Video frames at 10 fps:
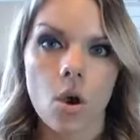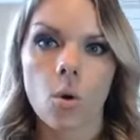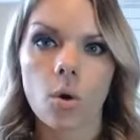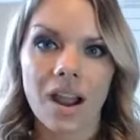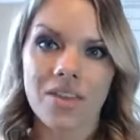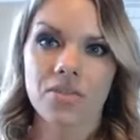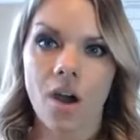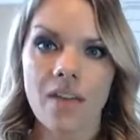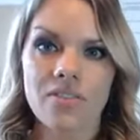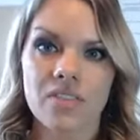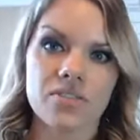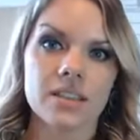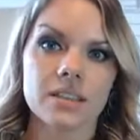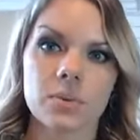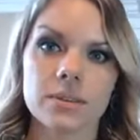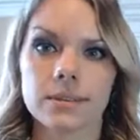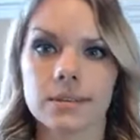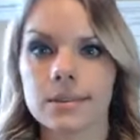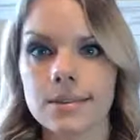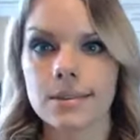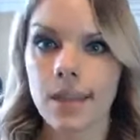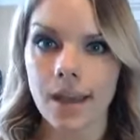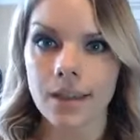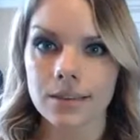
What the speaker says: or I thought that this was this.